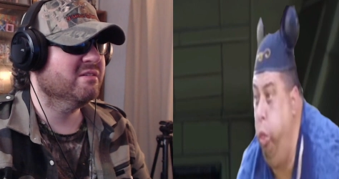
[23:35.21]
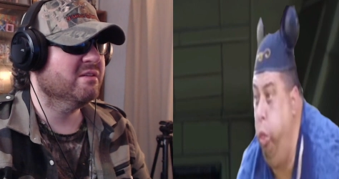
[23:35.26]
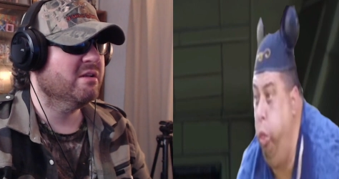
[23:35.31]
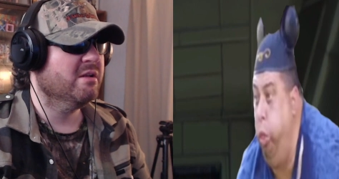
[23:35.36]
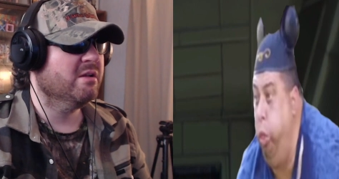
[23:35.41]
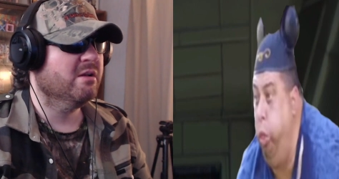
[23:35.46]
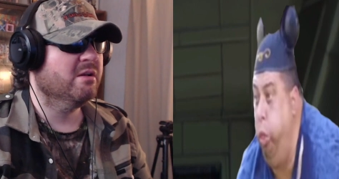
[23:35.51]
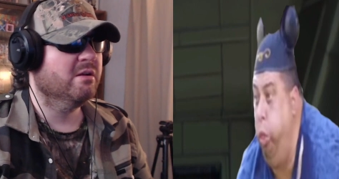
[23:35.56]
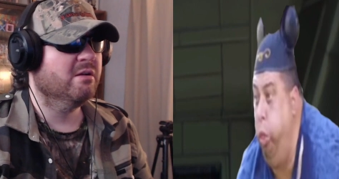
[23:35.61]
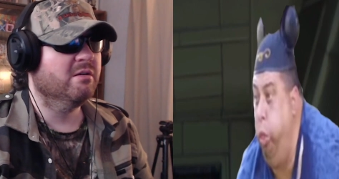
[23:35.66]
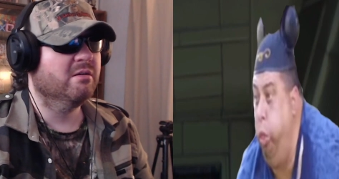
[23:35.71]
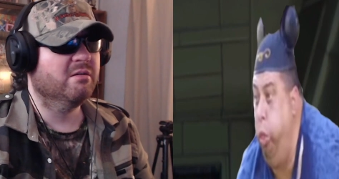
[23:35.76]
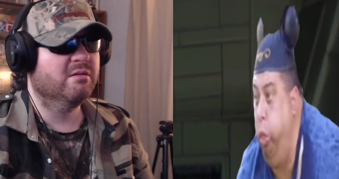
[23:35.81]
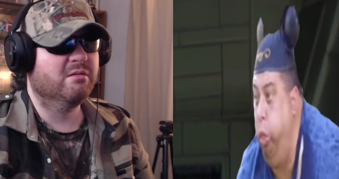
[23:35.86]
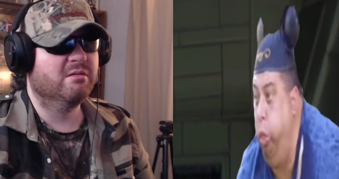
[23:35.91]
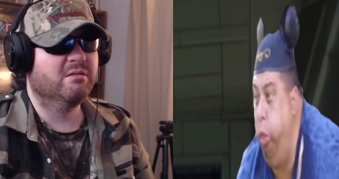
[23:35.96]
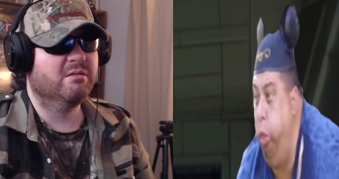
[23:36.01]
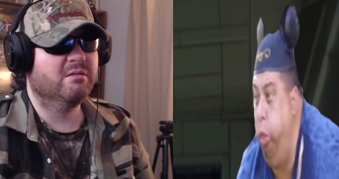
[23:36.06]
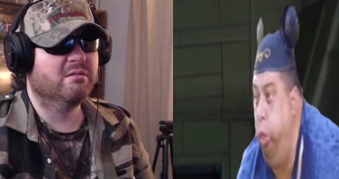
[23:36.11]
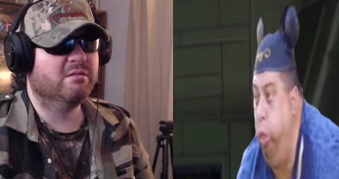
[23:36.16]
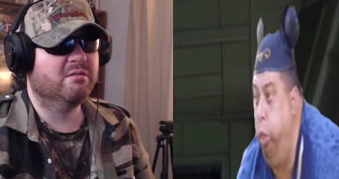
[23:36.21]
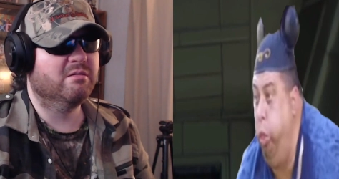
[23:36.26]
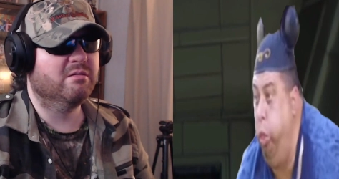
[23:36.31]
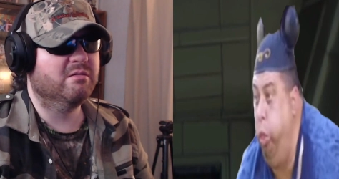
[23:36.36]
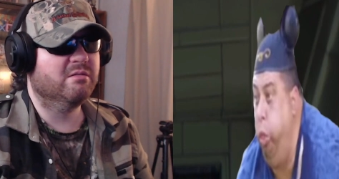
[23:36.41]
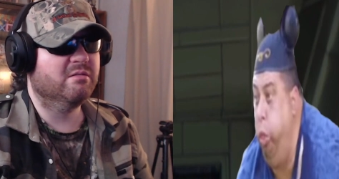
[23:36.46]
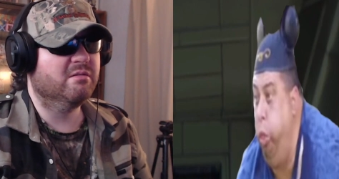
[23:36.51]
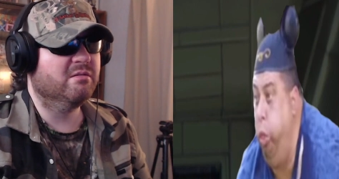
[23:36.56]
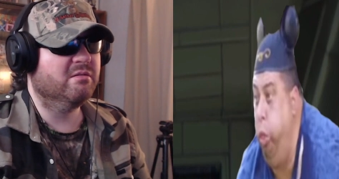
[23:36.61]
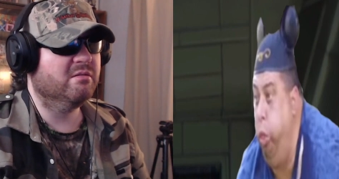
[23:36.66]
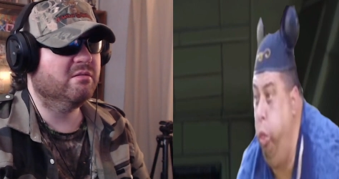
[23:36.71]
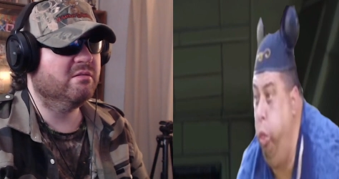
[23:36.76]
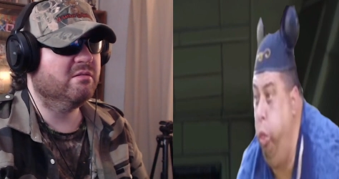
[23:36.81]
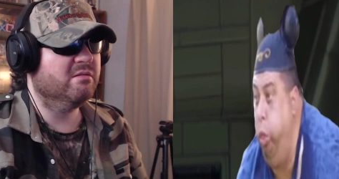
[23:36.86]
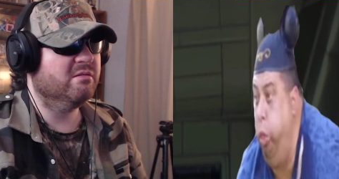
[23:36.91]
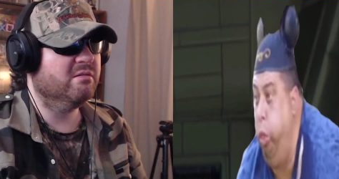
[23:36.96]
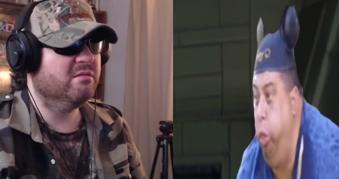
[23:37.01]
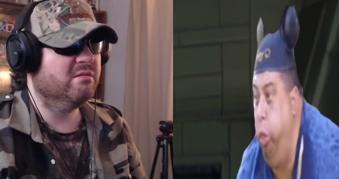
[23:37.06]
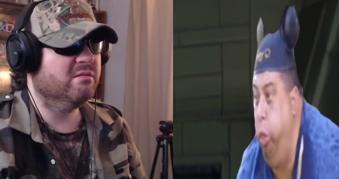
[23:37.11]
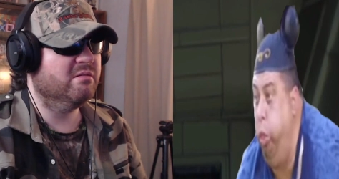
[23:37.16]
Speaker 1: my old friend. What's
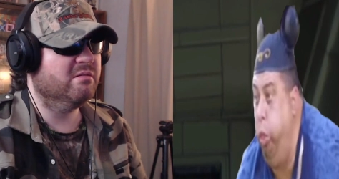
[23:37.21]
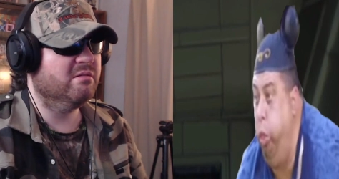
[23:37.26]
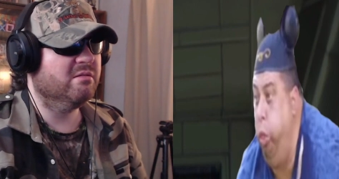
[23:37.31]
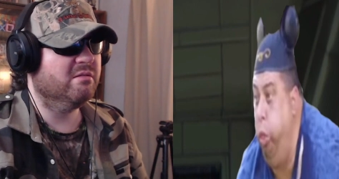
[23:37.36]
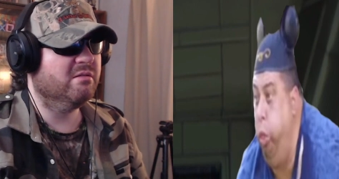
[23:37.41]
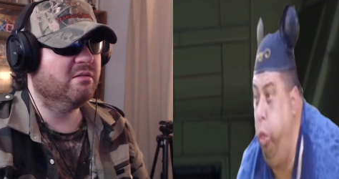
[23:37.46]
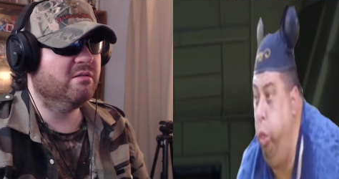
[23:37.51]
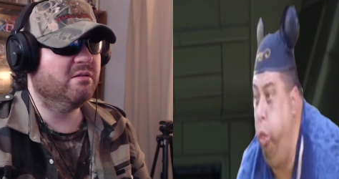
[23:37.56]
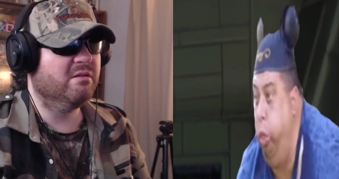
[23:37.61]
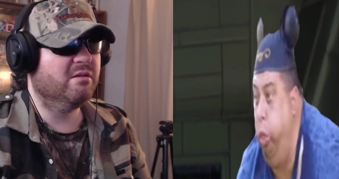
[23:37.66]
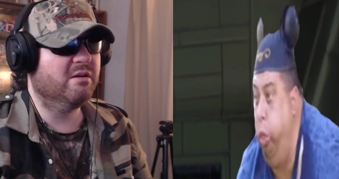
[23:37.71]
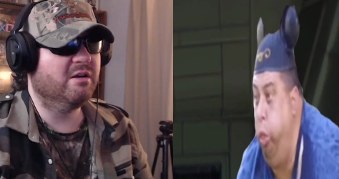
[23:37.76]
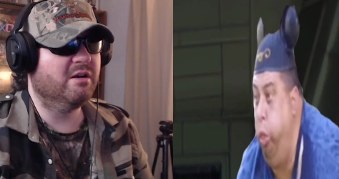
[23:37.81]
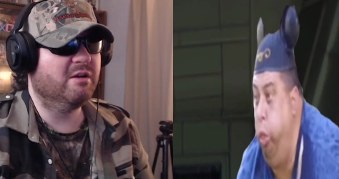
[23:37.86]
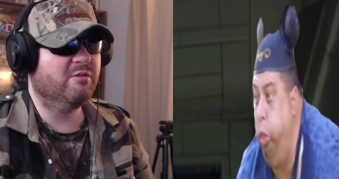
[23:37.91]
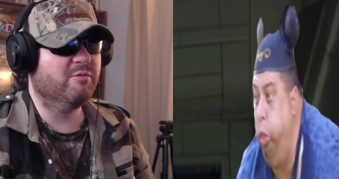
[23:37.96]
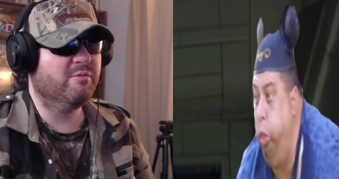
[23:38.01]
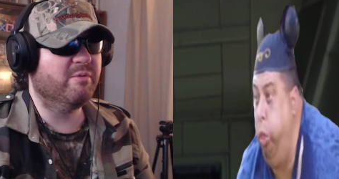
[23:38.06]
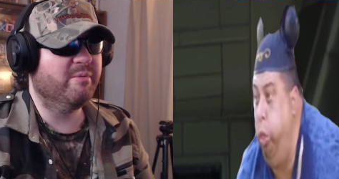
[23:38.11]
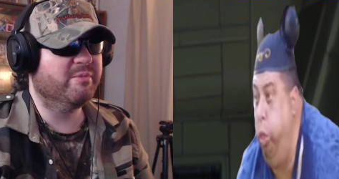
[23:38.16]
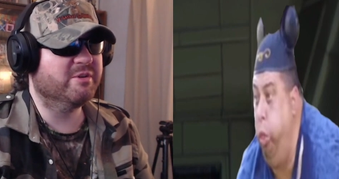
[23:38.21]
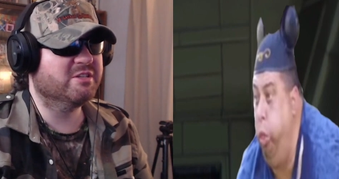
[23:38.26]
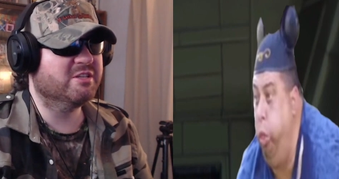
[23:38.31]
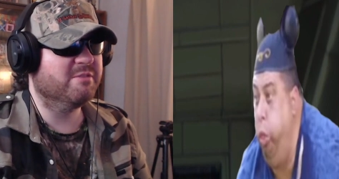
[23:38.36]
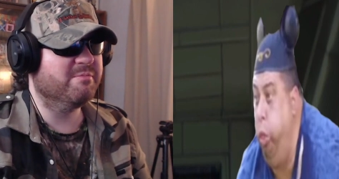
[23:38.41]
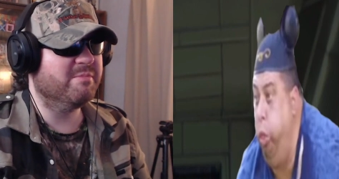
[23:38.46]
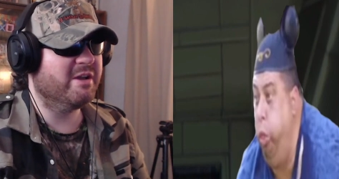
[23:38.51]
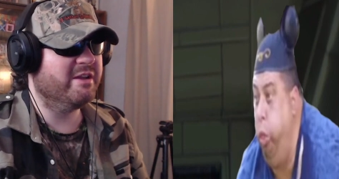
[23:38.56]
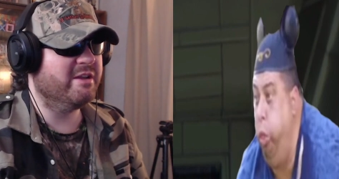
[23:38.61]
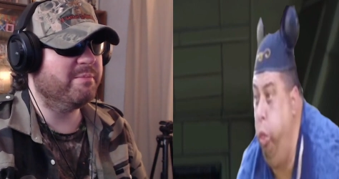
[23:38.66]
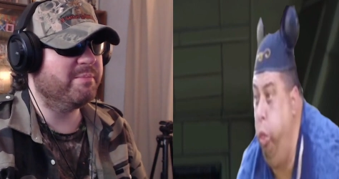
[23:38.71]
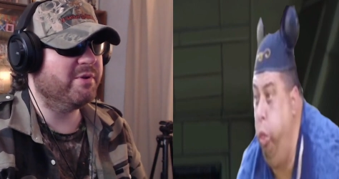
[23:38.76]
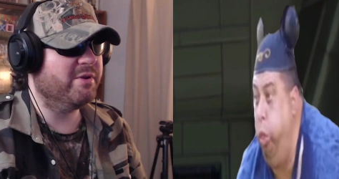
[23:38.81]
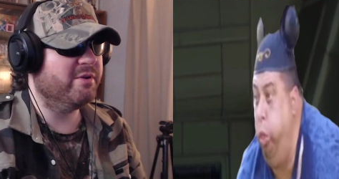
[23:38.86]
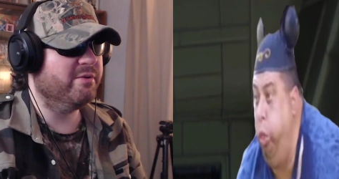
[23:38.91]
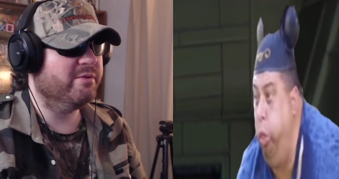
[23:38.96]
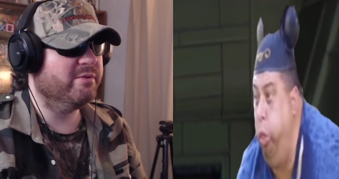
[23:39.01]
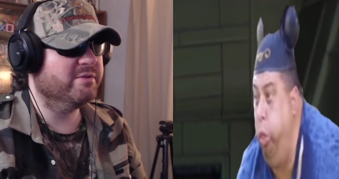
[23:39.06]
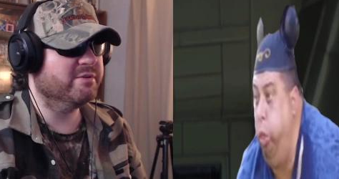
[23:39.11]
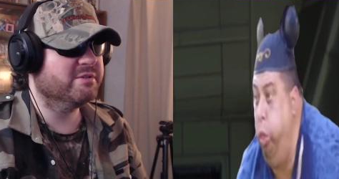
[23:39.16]
going on? Uh, my I remember somebody
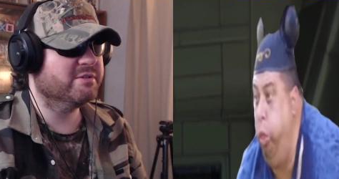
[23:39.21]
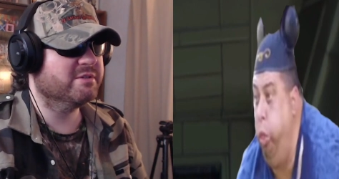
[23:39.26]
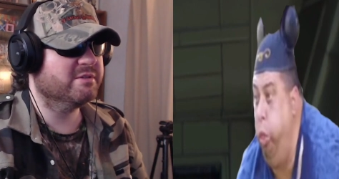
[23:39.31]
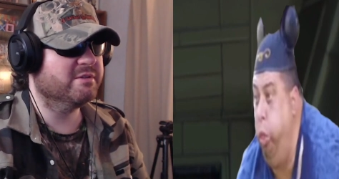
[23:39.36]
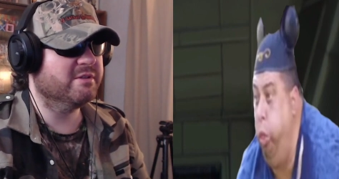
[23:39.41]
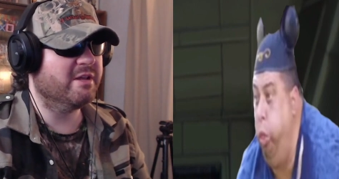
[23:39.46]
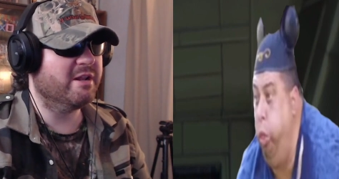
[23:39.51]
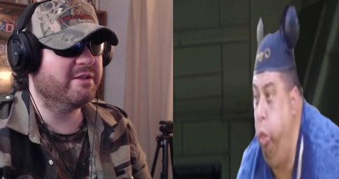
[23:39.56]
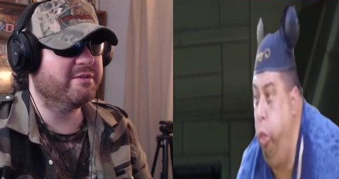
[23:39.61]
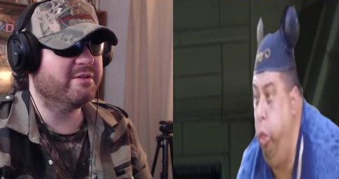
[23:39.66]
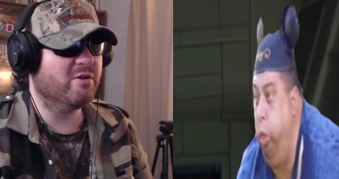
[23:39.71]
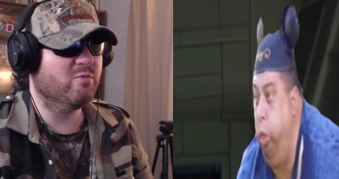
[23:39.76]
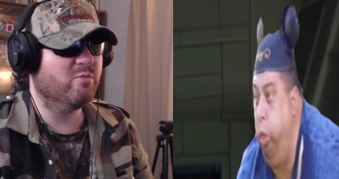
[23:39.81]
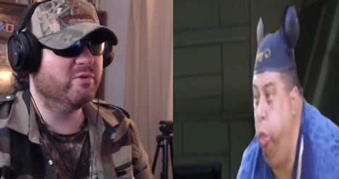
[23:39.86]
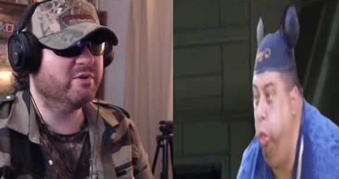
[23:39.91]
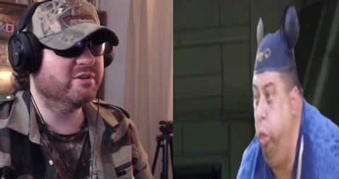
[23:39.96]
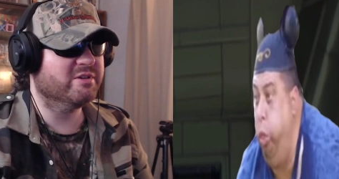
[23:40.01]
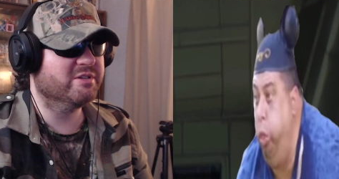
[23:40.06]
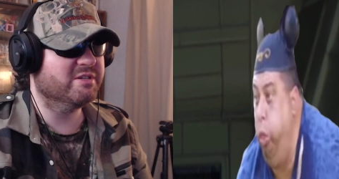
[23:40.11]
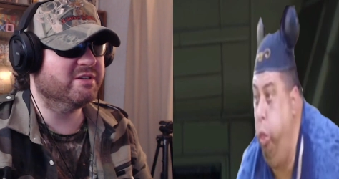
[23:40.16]
appears that uh, I don't want